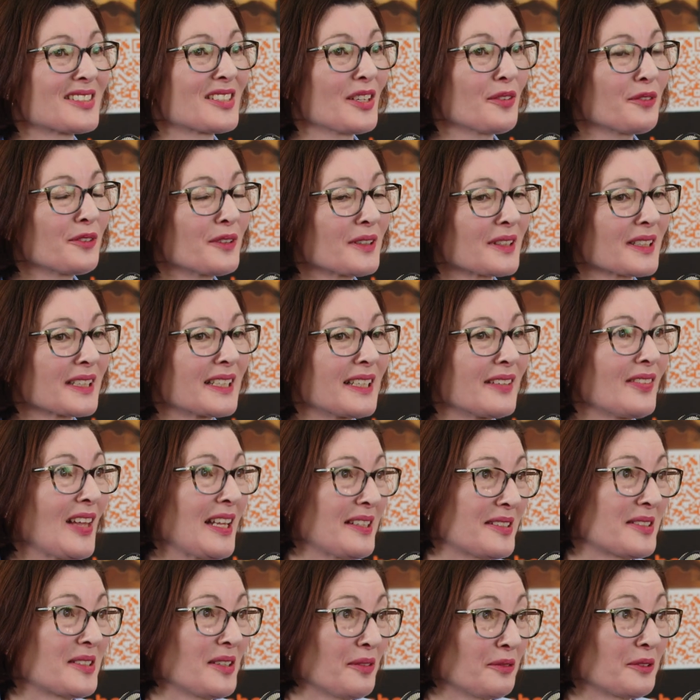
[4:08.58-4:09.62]
definitely. And
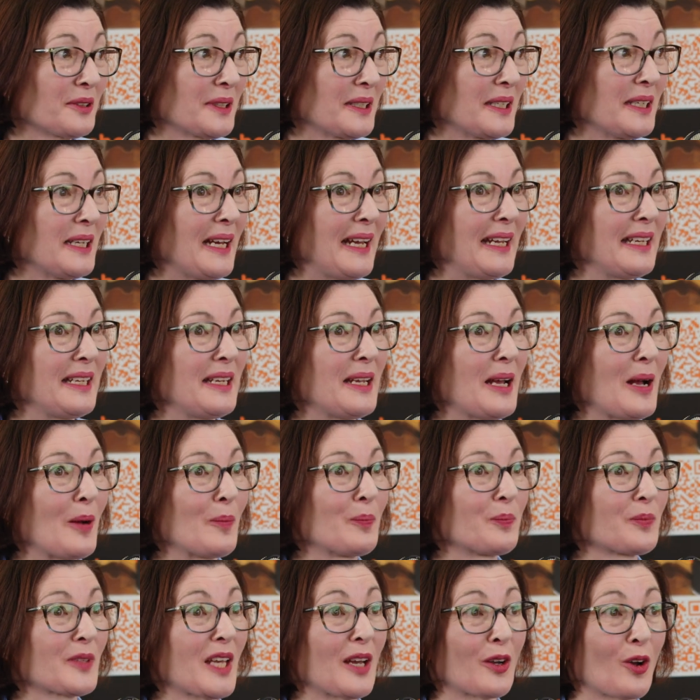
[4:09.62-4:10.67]
that's definitely a
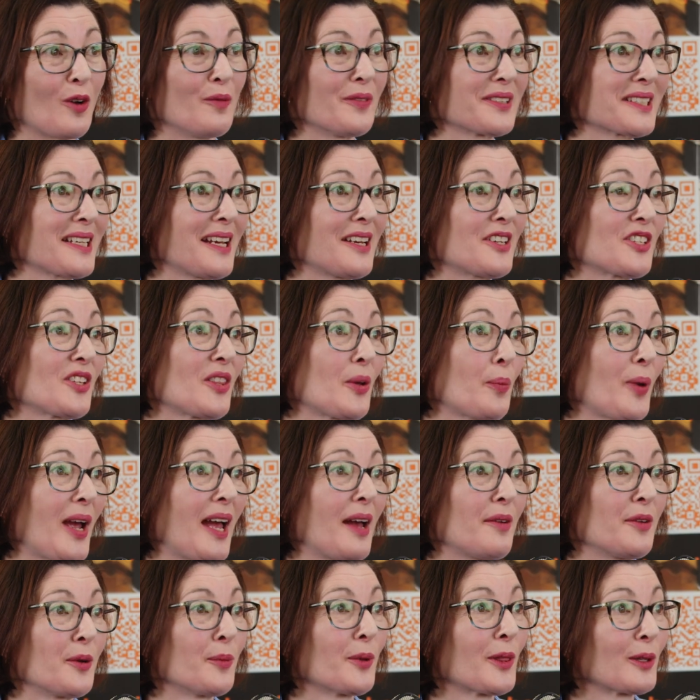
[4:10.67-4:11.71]
conversation that we're
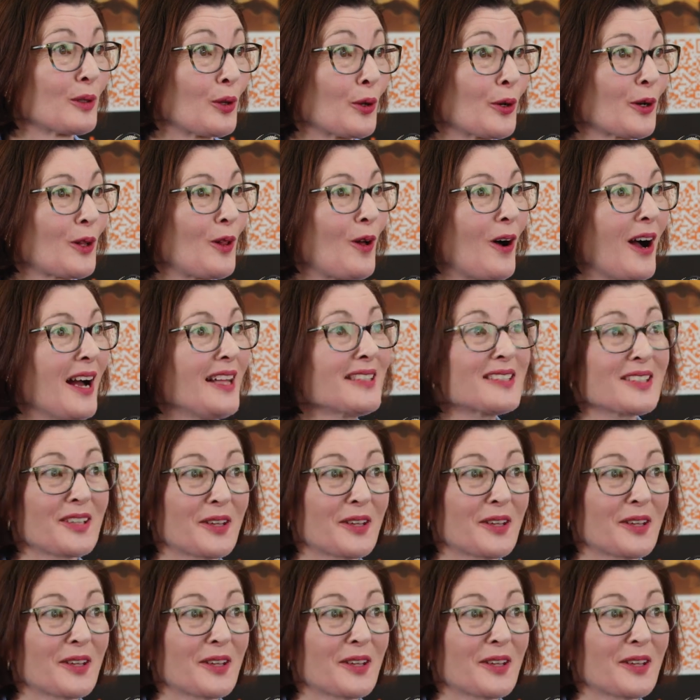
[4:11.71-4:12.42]
having with a lot of clients.